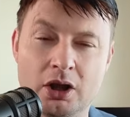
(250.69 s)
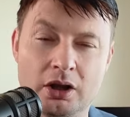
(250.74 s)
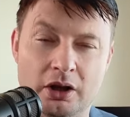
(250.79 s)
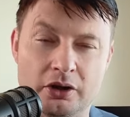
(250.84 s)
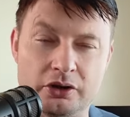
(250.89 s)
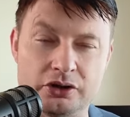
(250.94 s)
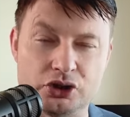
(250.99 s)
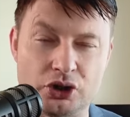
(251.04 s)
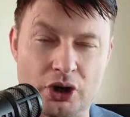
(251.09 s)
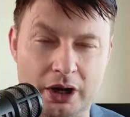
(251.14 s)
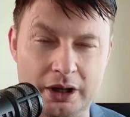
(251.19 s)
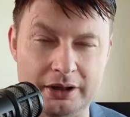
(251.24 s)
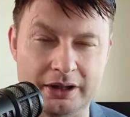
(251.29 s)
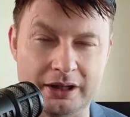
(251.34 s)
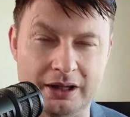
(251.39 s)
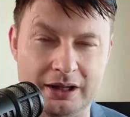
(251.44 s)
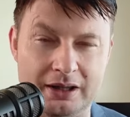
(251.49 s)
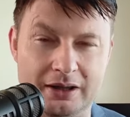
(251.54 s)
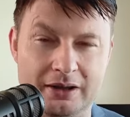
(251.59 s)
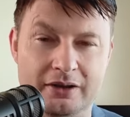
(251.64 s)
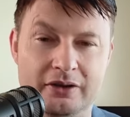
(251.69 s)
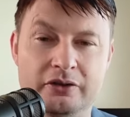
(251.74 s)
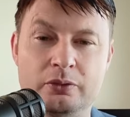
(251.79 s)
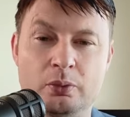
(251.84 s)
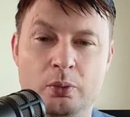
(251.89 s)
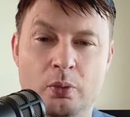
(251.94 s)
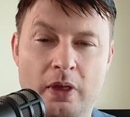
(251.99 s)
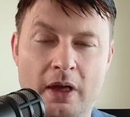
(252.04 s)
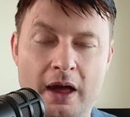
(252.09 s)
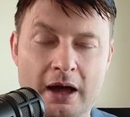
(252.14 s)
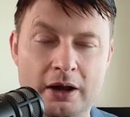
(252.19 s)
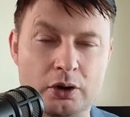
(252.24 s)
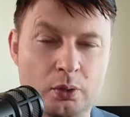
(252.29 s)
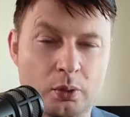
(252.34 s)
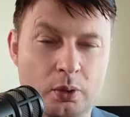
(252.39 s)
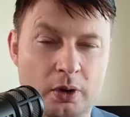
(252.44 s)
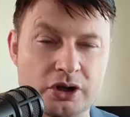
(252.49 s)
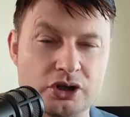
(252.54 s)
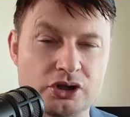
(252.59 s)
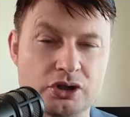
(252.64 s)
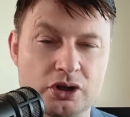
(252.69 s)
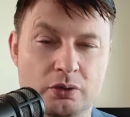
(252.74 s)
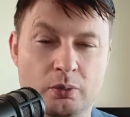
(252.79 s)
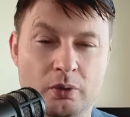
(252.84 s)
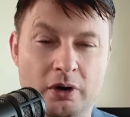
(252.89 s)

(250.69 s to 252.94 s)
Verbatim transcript: Australia is, without question,